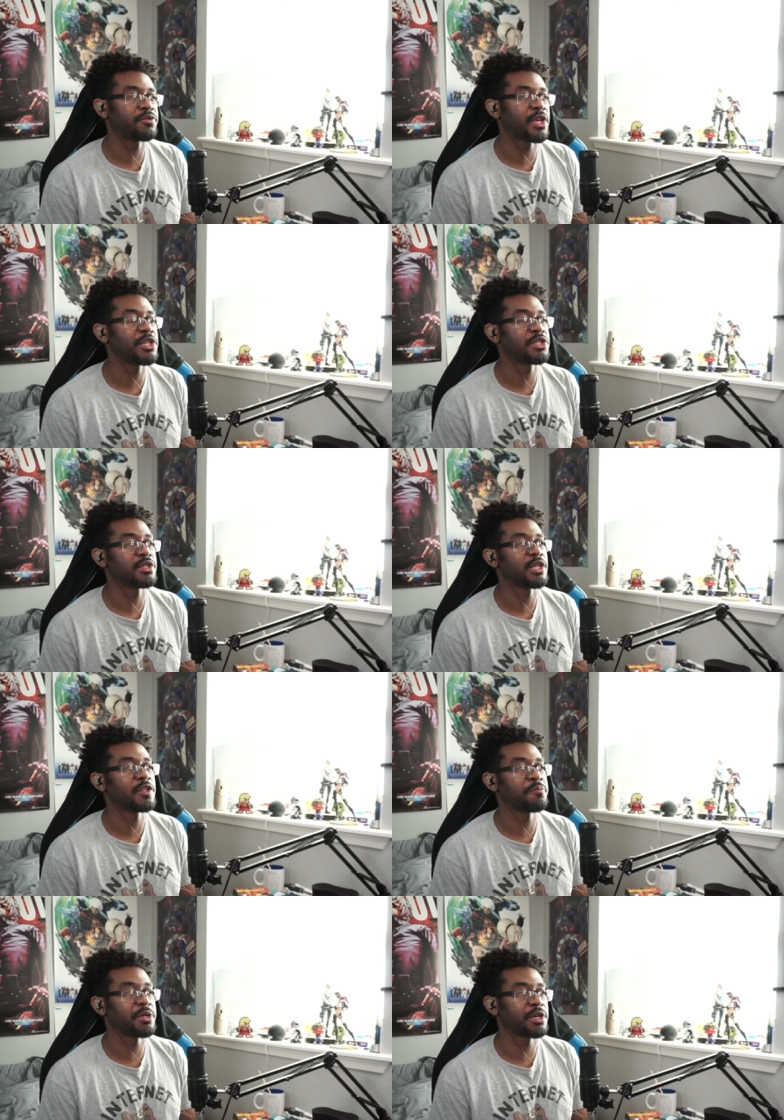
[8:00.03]
tension, and
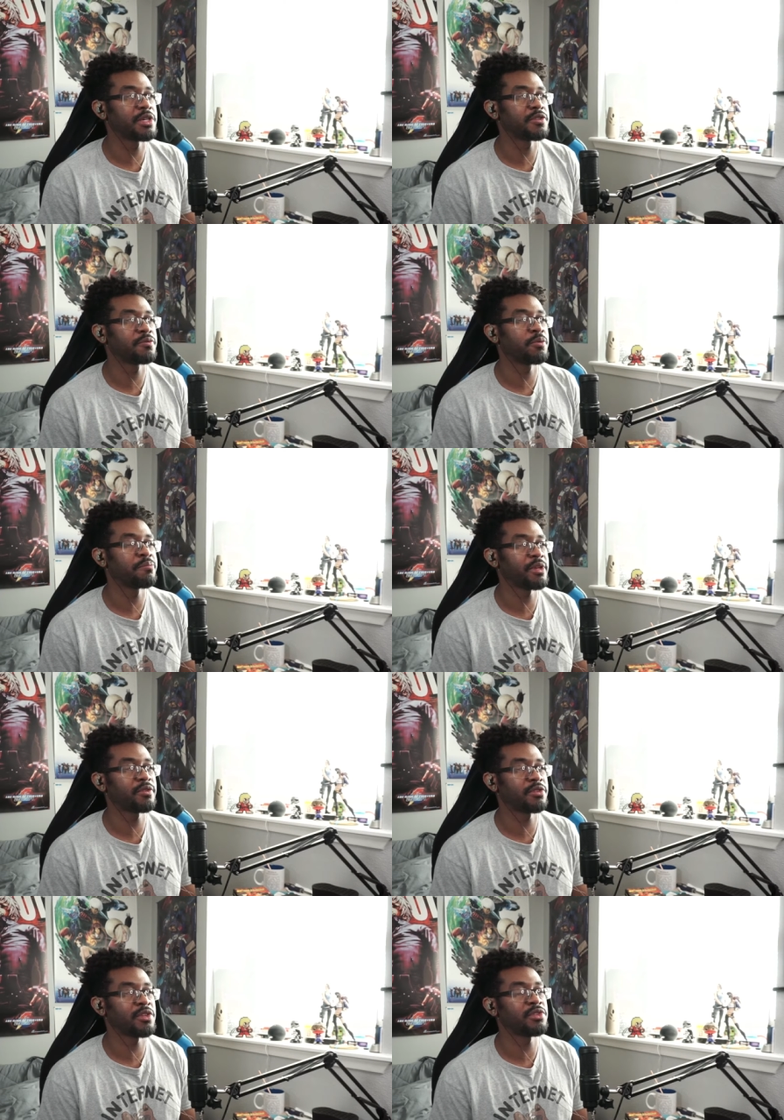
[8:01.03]
it's because what makes the
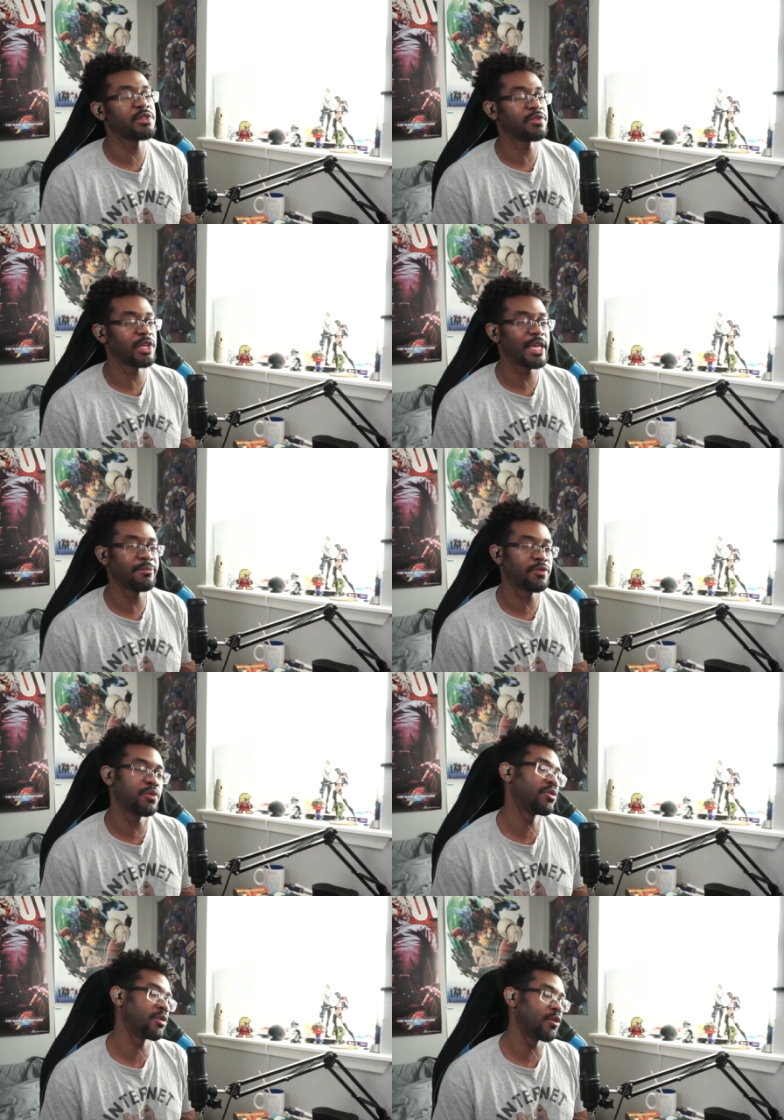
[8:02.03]
tension in this game is
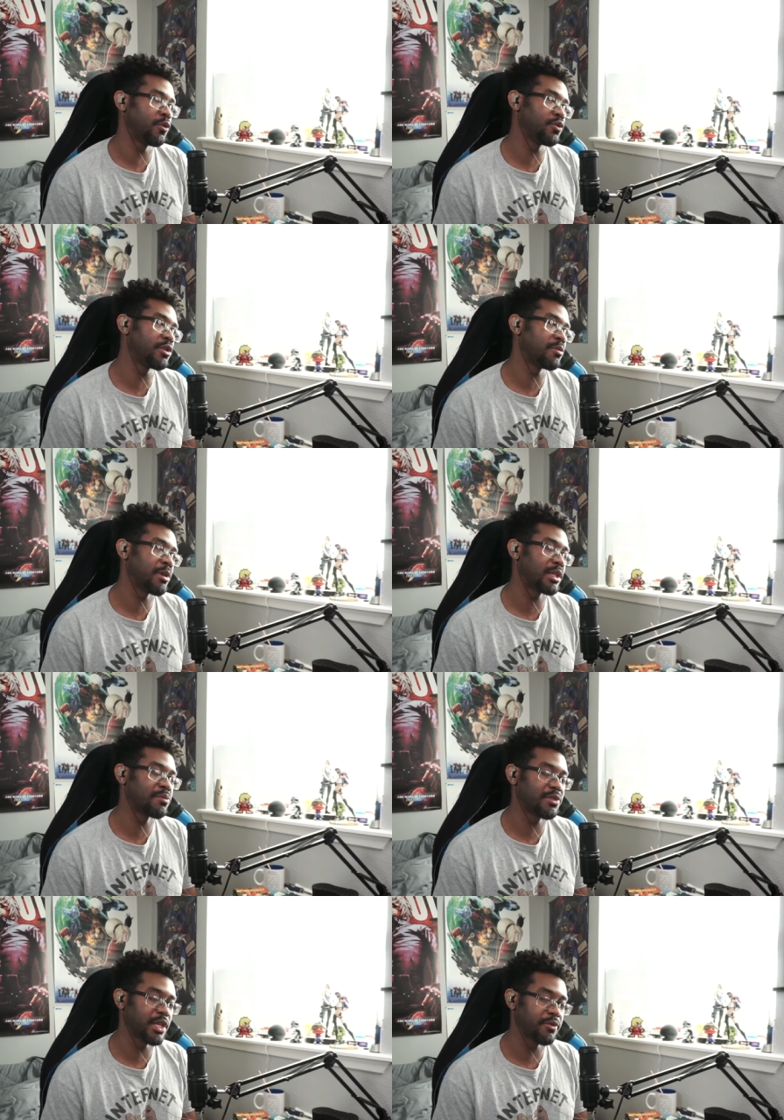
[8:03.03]
who's gonna who's gonna make the
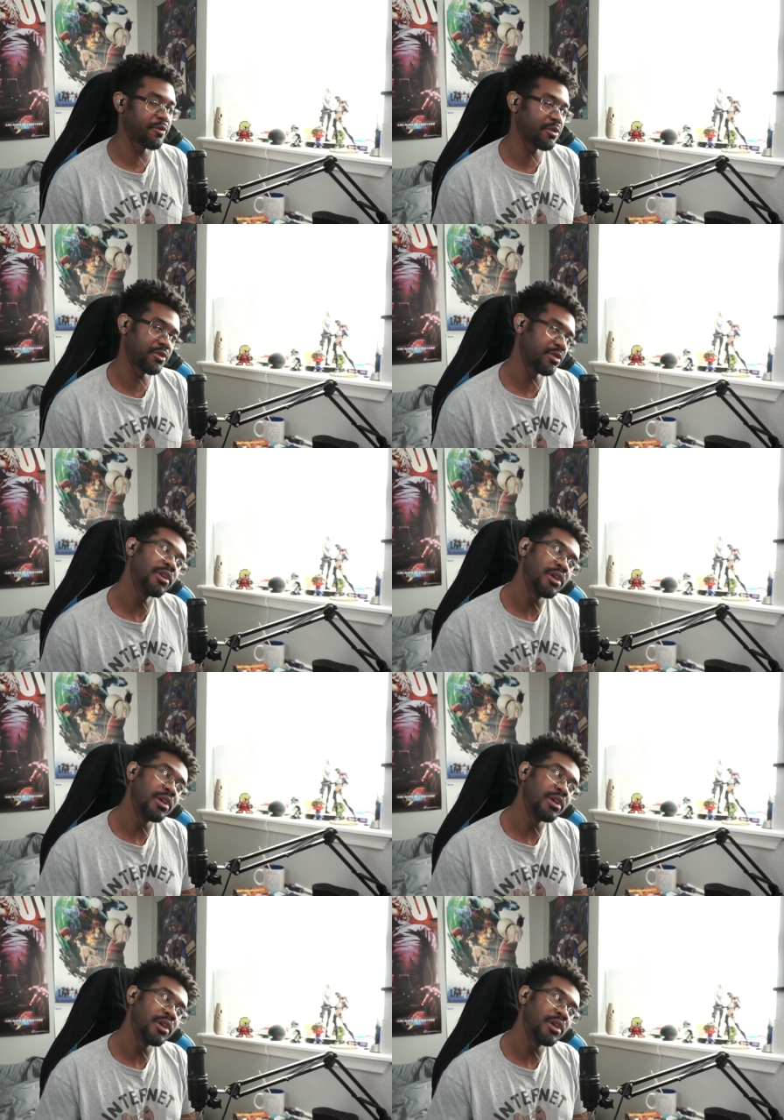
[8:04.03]
mistake first.